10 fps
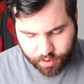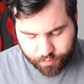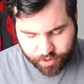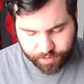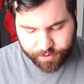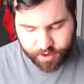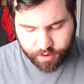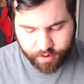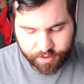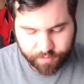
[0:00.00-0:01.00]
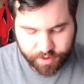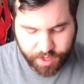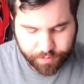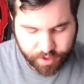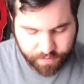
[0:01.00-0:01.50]
Presbyterians were
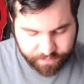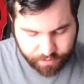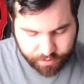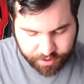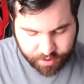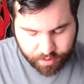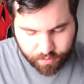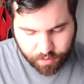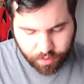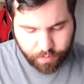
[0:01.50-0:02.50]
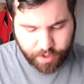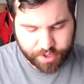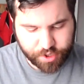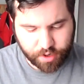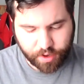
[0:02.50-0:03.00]
deeply influenced by
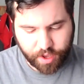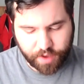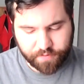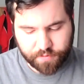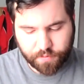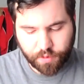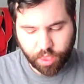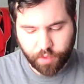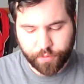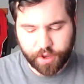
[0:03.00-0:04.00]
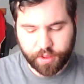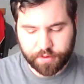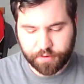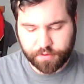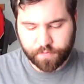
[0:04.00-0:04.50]
John Calvin, among
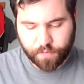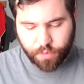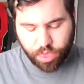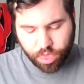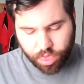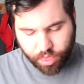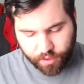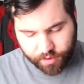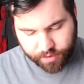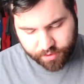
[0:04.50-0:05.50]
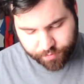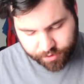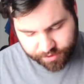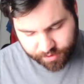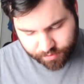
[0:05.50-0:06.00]
others. The
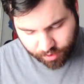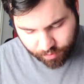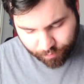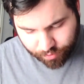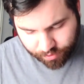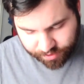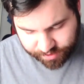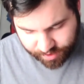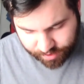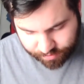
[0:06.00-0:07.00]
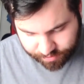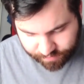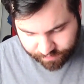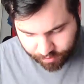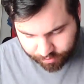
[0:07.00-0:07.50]
most important standards of
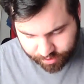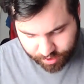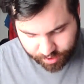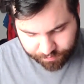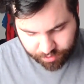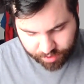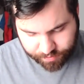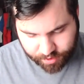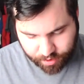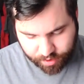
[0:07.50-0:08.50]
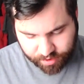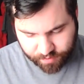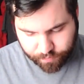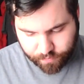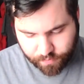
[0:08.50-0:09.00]
Orthodox
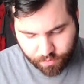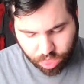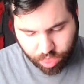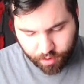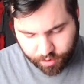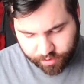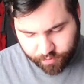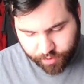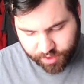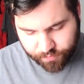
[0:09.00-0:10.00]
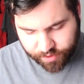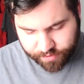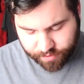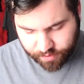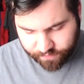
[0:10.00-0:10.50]
Presbyterianism are the
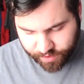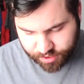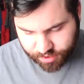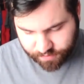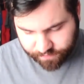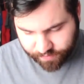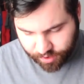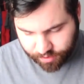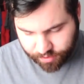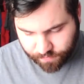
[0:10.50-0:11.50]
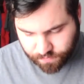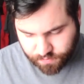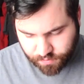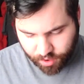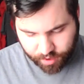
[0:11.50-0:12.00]
Westminster Confession of Faith
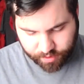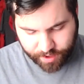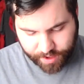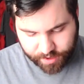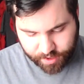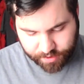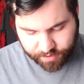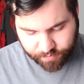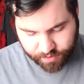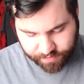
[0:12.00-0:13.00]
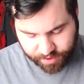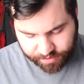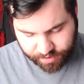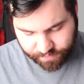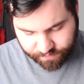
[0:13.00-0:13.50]
and Catechisms of
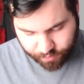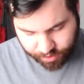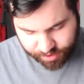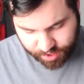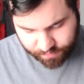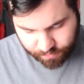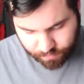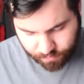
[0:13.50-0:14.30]
1647.